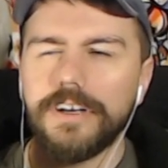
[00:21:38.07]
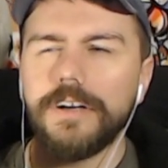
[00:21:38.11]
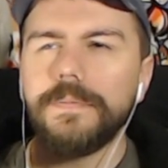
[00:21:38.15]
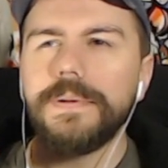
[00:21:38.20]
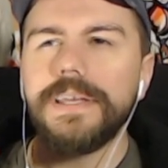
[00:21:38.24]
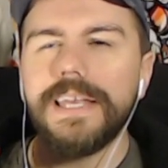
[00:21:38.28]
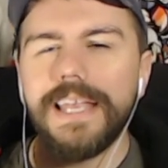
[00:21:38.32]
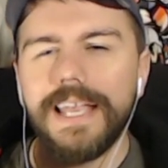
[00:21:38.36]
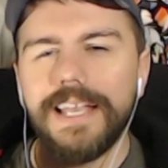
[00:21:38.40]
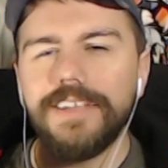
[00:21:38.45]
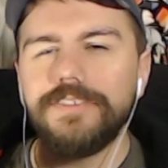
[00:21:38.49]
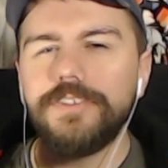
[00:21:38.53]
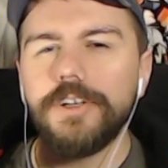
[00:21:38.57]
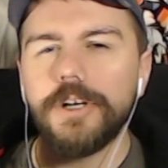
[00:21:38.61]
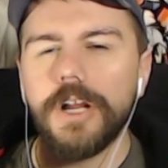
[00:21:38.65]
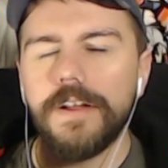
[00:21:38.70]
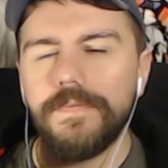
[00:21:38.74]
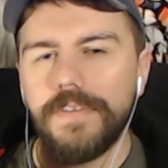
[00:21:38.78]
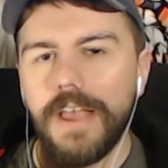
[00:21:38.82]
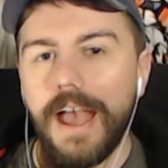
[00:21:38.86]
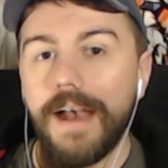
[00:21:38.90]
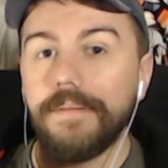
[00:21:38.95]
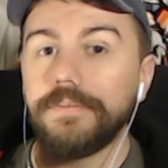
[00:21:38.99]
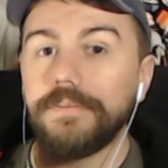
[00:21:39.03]
It'll be easier
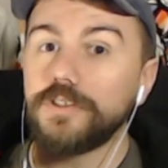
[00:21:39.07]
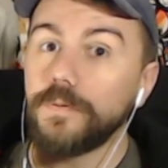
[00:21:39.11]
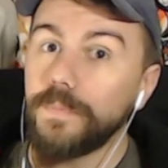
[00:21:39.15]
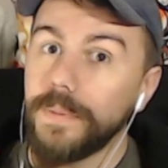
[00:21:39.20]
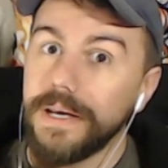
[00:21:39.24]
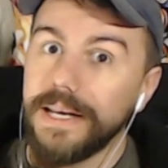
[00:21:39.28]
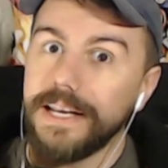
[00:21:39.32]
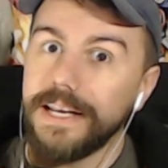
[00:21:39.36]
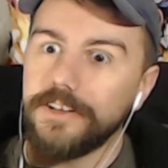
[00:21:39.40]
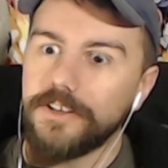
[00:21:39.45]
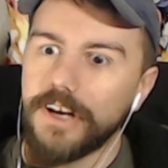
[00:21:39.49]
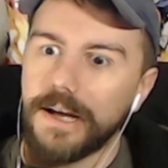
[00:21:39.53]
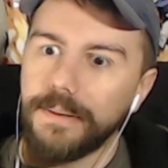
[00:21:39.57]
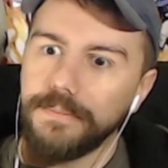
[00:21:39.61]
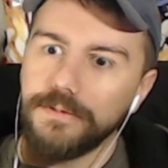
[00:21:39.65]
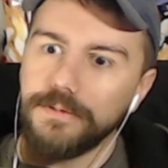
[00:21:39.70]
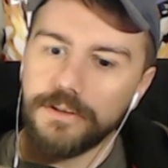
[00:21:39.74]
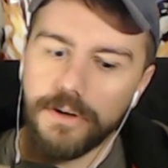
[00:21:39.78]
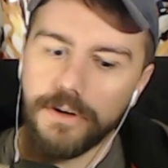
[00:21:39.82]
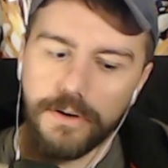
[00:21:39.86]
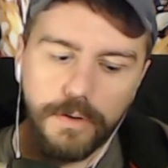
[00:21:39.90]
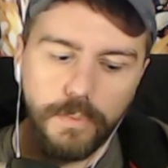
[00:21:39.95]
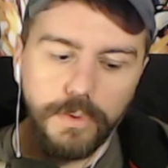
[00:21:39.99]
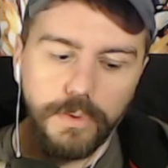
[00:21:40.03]
if you have a speedy
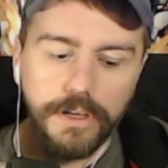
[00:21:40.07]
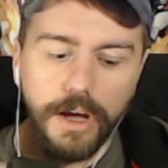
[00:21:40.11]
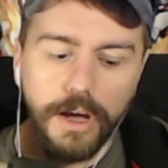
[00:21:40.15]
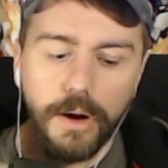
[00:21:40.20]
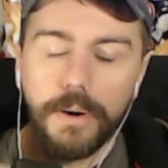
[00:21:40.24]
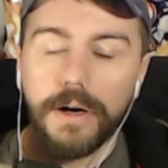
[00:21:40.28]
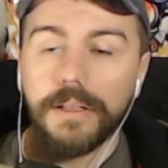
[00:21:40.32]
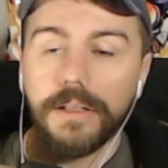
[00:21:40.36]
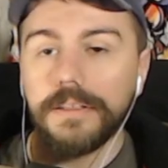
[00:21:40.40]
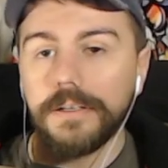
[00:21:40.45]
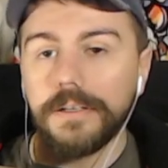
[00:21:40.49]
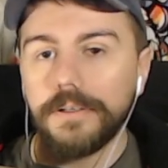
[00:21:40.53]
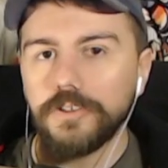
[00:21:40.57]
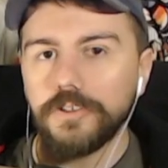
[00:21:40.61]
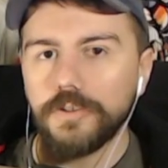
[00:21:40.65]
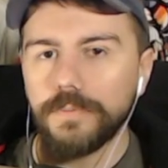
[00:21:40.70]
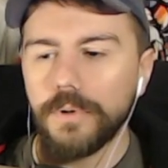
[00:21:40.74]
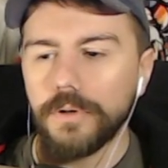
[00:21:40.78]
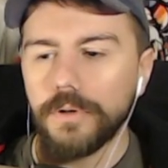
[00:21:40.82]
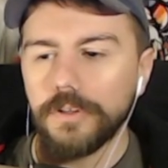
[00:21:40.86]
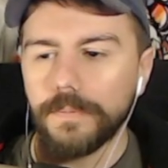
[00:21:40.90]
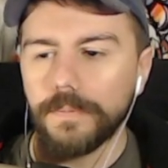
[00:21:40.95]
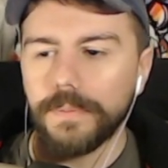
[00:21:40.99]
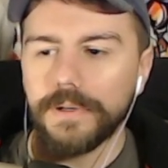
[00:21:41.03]
gemstone. It would go a little
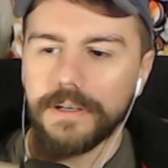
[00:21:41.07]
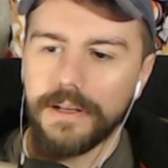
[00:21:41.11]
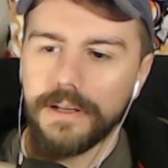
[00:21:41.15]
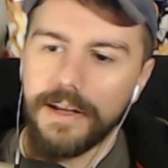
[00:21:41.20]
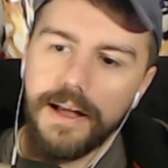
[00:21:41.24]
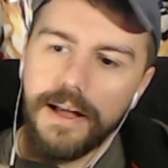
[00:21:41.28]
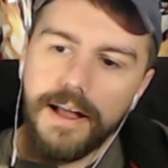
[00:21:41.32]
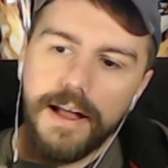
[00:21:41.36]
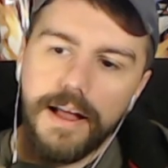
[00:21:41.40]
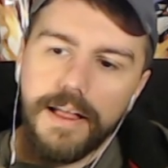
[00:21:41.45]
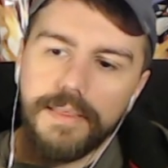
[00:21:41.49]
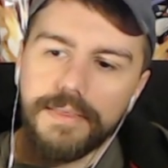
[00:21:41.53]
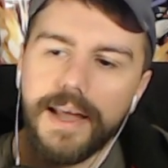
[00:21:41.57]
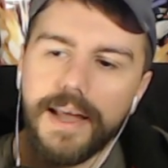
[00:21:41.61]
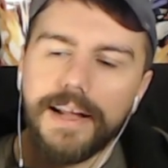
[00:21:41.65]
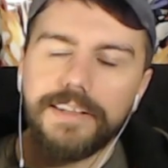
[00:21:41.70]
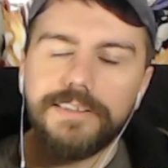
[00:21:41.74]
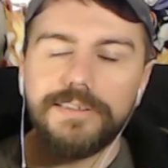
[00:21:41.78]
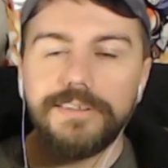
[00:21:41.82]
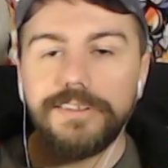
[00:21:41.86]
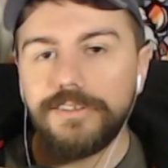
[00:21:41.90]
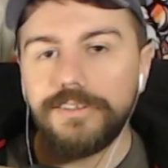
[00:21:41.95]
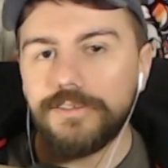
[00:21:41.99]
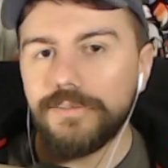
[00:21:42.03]
smoother, but
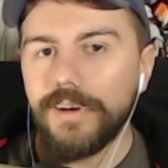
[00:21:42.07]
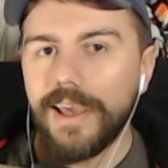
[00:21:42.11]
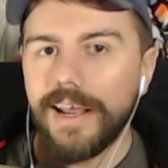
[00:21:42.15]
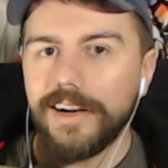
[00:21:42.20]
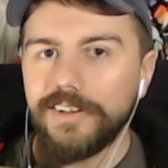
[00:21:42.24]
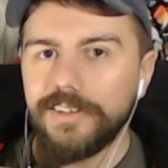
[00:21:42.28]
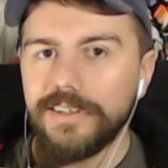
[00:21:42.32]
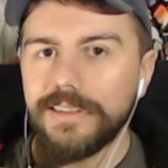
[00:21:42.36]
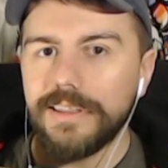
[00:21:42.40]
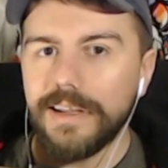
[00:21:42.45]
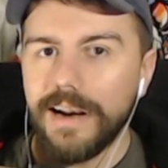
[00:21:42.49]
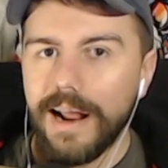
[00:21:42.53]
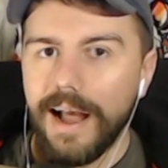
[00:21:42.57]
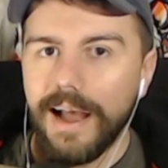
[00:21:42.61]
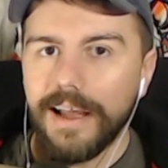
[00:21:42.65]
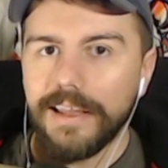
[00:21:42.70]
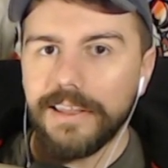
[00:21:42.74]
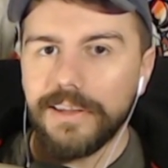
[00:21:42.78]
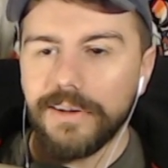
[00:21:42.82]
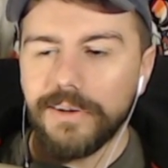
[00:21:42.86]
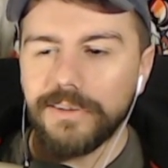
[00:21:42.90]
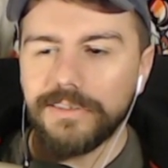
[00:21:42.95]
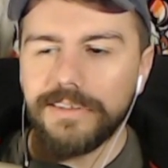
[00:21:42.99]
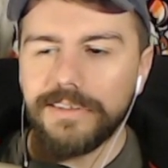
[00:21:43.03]
that's the strategy that I
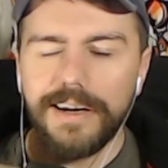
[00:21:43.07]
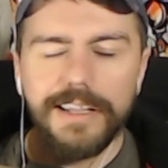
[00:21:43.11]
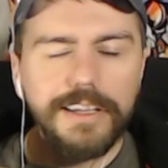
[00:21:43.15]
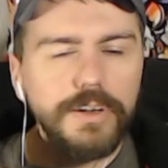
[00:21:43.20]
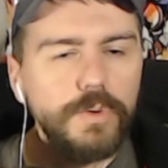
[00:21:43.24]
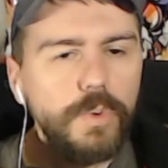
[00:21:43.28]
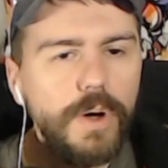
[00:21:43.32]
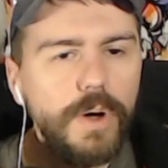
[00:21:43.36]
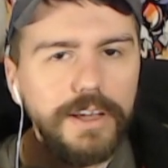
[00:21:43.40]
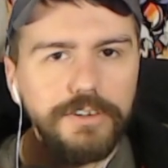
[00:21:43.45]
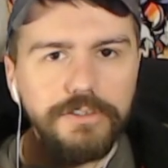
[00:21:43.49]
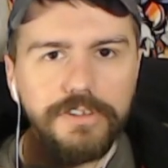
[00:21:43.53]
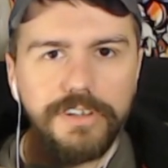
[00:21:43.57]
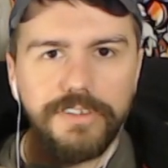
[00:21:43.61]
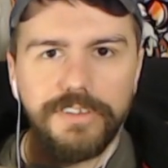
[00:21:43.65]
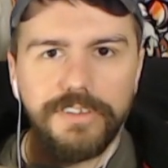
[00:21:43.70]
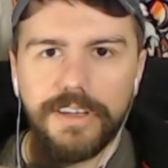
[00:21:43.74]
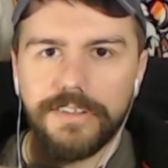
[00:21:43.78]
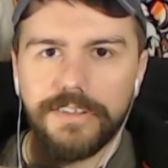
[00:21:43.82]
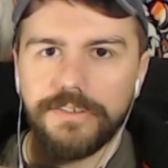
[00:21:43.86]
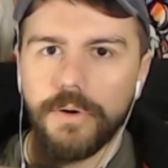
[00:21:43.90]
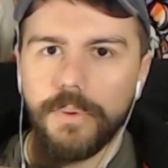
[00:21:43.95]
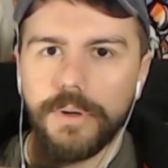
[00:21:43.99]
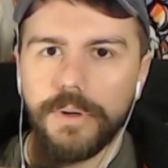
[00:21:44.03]
used. Any questions,
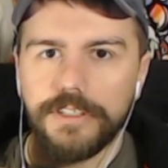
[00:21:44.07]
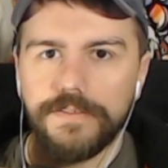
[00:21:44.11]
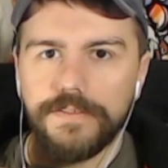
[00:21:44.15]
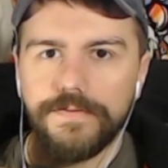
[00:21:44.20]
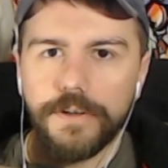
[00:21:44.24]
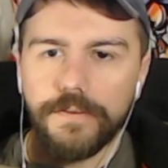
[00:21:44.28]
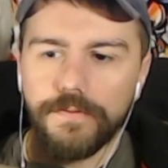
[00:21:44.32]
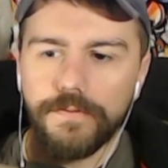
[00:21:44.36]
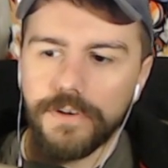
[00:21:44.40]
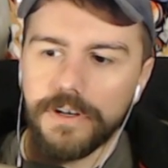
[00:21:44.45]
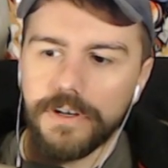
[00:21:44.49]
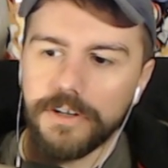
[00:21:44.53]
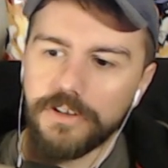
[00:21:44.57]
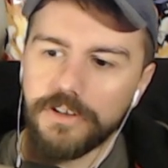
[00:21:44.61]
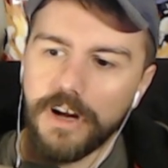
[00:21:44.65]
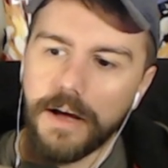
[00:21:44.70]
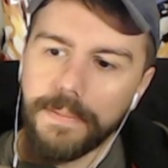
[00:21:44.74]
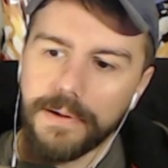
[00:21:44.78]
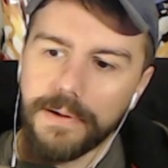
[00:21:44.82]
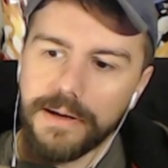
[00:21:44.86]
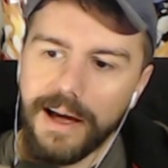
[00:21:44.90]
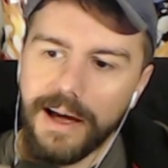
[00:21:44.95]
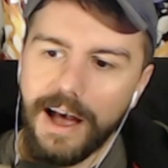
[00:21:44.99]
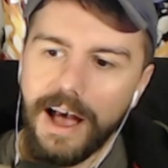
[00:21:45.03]
as always, feel free to
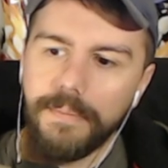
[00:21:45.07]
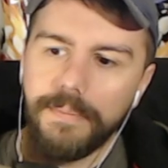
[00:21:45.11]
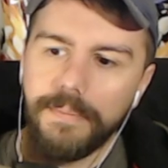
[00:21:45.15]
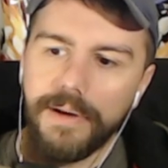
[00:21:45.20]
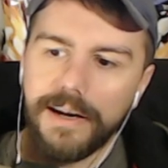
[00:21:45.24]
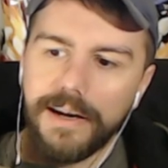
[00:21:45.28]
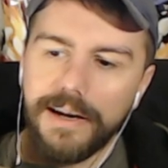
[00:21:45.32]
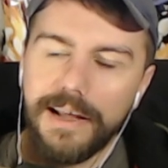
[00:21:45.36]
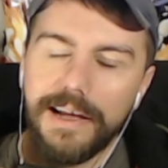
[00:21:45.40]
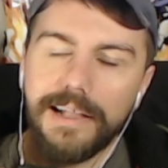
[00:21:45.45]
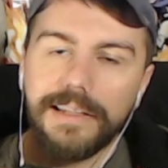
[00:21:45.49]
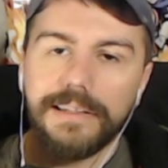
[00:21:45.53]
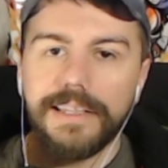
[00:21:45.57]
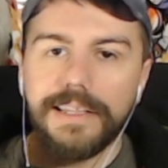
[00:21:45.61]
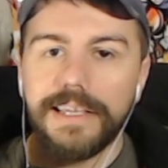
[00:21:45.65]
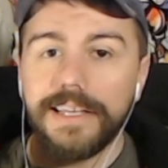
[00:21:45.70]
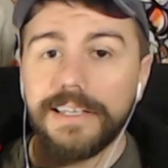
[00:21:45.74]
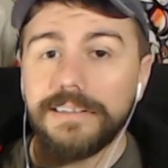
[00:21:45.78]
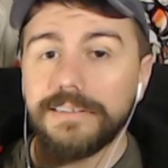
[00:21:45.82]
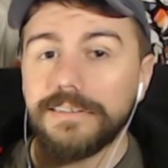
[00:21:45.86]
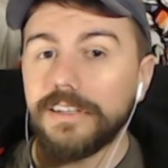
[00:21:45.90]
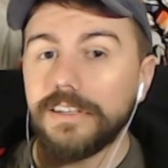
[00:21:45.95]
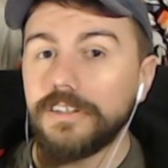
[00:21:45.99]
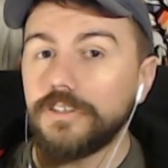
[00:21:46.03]
drop a comment.
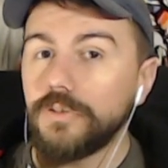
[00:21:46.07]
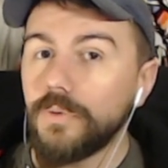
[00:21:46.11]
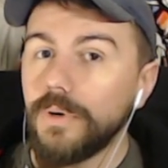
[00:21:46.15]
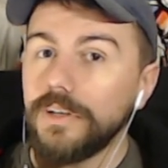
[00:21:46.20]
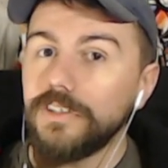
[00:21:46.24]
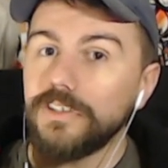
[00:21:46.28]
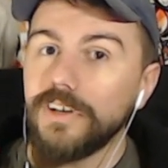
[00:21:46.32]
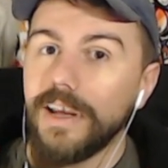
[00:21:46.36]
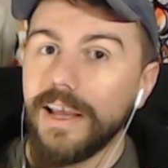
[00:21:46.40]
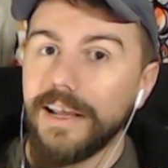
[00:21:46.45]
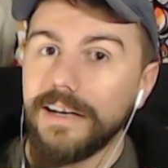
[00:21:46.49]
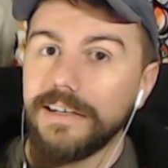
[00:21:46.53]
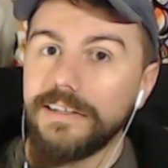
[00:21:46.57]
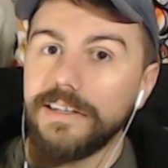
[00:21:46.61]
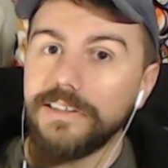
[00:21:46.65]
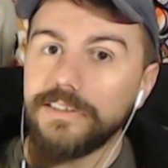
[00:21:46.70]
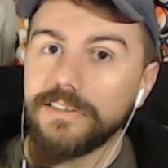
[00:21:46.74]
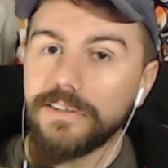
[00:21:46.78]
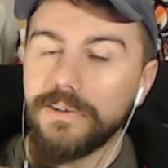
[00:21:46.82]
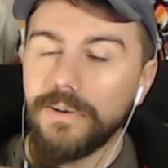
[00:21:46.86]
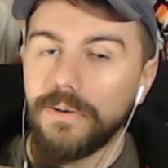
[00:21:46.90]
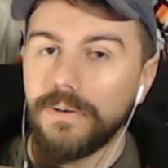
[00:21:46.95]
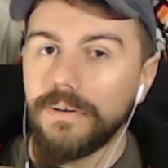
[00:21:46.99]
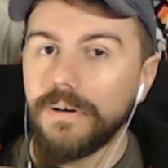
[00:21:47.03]
Links to Twitch and
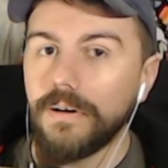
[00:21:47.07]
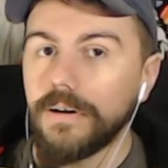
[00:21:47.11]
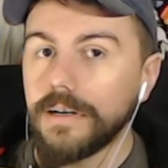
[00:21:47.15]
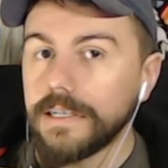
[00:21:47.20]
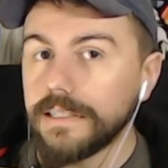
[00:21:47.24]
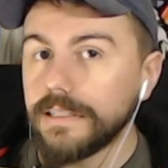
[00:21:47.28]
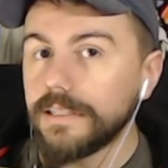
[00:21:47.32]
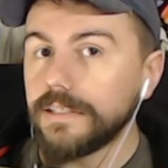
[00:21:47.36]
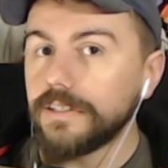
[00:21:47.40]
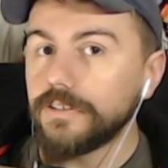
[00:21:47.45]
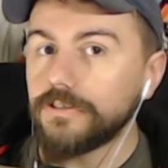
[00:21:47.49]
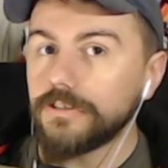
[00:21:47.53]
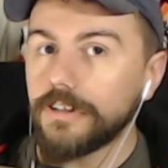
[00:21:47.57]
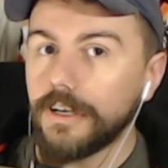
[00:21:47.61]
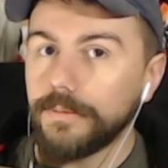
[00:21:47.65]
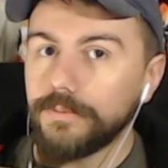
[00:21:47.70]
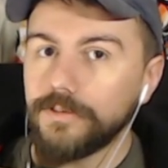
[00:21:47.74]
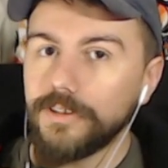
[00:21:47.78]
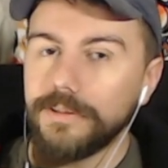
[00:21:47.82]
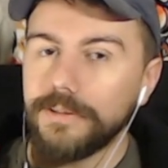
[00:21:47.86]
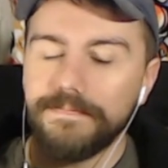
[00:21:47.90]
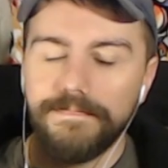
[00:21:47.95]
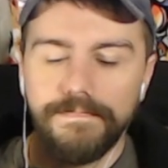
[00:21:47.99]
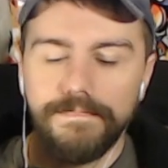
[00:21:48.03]
Discord are in the
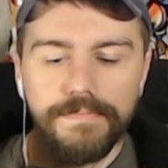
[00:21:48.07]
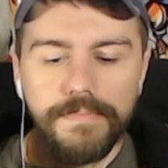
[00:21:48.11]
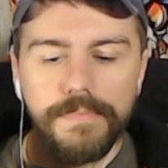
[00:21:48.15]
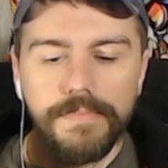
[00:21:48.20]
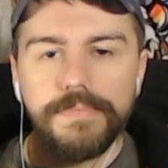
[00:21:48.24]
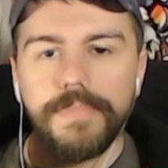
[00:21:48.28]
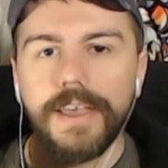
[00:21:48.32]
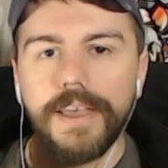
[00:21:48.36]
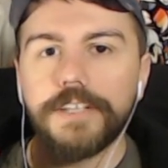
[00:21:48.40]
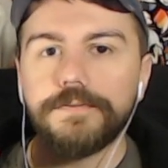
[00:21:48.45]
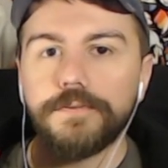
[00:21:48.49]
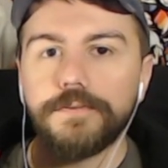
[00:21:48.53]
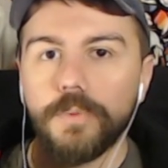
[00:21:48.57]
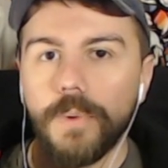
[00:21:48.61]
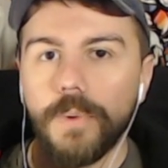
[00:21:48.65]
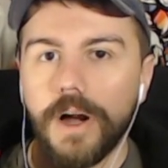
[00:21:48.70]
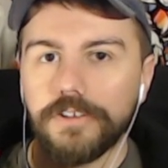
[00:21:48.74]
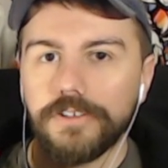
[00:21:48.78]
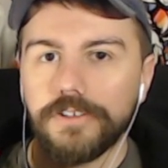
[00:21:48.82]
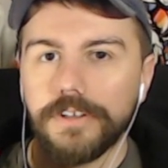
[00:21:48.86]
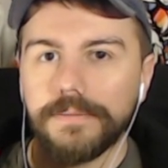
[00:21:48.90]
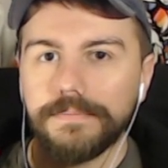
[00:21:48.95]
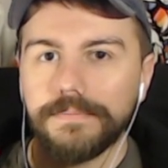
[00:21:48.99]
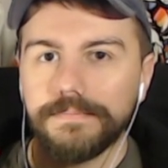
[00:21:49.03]
description. Thanks for
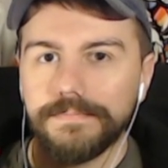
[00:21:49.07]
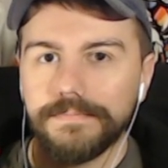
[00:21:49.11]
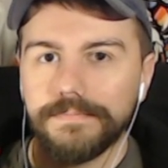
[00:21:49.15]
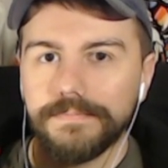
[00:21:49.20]
watching.